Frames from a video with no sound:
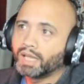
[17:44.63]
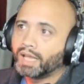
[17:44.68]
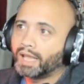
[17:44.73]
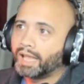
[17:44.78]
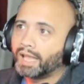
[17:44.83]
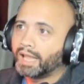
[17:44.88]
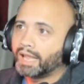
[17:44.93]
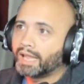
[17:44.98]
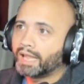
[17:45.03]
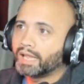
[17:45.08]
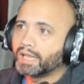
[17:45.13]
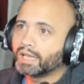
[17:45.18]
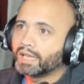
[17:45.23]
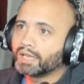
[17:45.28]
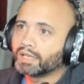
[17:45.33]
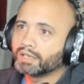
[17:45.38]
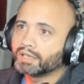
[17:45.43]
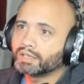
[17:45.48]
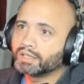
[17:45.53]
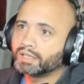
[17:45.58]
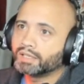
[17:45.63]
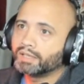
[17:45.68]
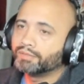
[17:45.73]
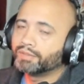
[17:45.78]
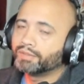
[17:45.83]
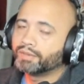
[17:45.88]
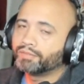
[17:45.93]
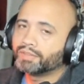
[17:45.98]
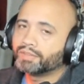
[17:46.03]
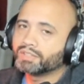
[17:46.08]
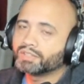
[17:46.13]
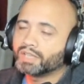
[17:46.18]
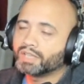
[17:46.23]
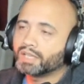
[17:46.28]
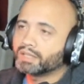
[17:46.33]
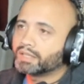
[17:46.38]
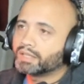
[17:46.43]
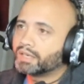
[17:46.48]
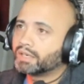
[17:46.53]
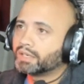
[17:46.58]
And even if he's
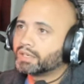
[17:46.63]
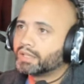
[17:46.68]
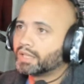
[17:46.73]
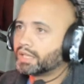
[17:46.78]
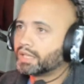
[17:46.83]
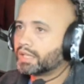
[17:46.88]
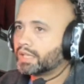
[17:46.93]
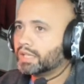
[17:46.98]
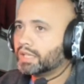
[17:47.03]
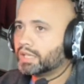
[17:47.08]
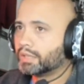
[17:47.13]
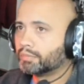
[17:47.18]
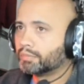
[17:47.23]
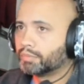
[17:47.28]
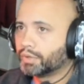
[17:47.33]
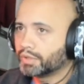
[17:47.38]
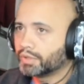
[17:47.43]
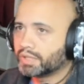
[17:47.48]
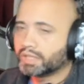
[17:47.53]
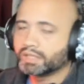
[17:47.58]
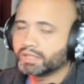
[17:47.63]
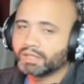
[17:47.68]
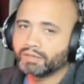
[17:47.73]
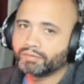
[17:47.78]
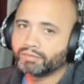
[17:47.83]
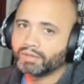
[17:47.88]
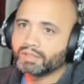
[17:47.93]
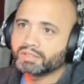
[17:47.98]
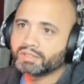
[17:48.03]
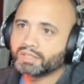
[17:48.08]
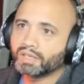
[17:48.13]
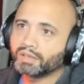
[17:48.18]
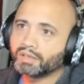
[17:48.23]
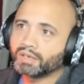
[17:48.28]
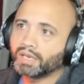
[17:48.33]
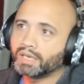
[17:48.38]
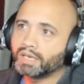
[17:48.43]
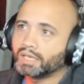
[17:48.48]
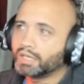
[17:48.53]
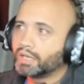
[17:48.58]
not there, he can put that defense down,
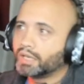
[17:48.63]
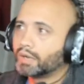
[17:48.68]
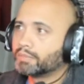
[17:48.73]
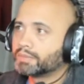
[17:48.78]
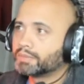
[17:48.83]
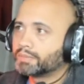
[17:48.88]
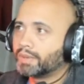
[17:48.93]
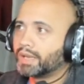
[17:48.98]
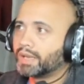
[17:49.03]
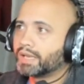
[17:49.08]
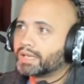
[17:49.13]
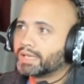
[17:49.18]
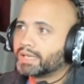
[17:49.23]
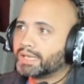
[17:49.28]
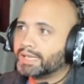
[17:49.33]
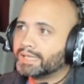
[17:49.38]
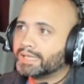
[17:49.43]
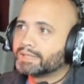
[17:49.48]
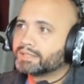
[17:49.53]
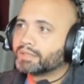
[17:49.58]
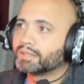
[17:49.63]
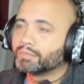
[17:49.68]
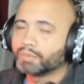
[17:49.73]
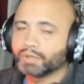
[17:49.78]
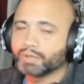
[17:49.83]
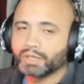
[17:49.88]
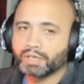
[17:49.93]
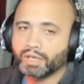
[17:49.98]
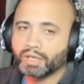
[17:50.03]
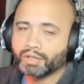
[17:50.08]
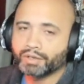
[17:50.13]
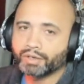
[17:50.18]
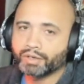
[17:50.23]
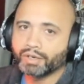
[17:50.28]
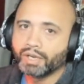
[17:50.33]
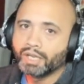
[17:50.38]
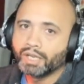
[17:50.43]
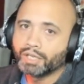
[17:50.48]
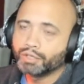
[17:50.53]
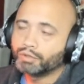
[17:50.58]
and he comes back and he hits them with another.
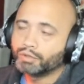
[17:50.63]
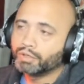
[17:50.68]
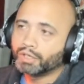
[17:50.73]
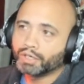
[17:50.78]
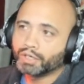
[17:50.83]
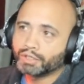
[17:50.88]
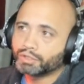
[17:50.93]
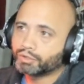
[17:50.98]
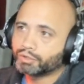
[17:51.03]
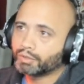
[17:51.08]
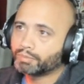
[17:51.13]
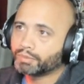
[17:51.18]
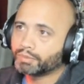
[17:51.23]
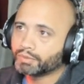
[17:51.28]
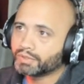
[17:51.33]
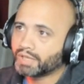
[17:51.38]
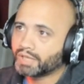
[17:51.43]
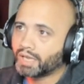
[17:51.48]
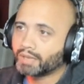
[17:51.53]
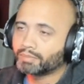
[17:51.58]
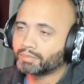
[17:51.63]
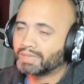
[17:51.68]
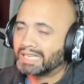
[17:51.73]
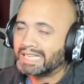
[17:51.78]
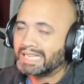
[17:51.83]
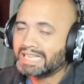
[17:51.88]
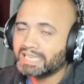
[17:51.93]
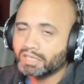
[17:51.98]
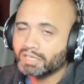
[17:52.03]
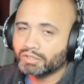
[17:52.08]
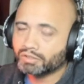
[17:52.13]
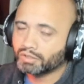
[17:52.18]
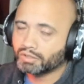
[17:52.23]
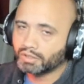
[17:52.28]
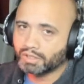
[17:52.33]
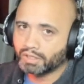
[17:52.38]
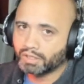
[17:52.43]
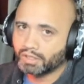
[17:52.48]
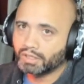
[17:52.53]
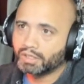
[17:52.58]
You can get a triple tap
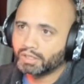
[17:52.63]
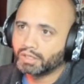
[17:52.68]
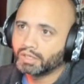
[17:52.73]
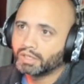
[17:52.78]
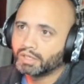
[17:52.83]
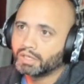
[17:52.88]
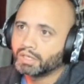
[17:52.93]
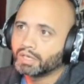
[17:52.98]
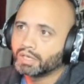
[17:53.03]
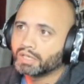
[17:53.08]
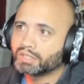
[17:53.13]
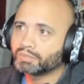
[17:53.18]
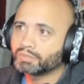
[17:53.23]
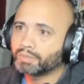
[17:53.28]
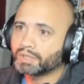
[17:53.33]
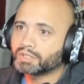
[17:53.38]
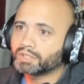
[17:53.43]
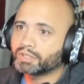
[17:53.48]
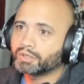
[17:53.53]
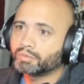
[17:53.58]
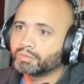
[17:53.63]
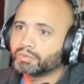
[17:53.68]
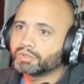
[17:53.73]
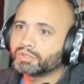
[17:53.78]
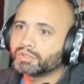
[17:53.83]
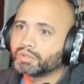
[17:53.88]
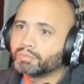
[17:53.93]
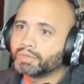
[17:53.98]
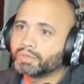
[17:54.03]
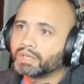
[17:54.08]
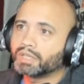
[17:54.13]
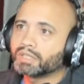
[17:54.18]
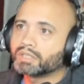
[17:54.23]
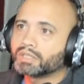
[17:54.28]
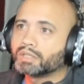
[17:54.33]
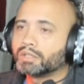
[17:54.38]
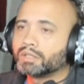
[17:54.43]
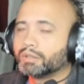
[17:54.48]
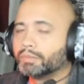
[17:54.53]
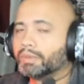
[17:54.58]
easily, especially with somebody that's a
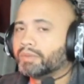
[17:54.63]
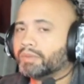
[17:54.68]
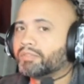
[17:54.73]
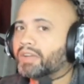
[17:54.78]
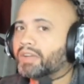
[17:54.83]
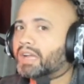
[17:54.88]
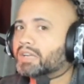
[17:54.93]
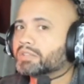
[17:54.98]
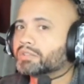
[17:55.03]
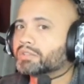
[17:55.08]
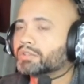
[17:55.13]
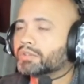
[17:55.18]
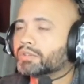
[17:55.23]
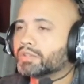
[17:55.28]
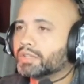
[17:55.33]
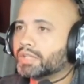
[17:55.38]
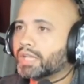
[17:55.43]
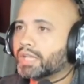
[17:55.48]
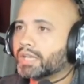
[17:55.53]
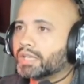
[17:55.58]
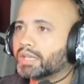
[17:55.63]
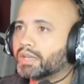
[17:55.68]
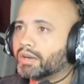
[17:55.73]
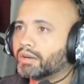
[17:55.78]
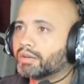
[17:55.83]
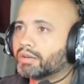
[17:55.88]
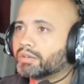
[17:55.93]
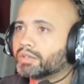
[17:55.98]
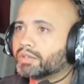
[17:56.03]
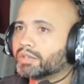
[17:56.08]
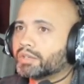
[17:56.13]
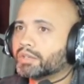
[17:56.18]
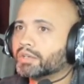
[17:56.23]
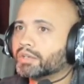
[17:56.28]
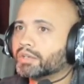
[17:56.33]
little bit faster than that character,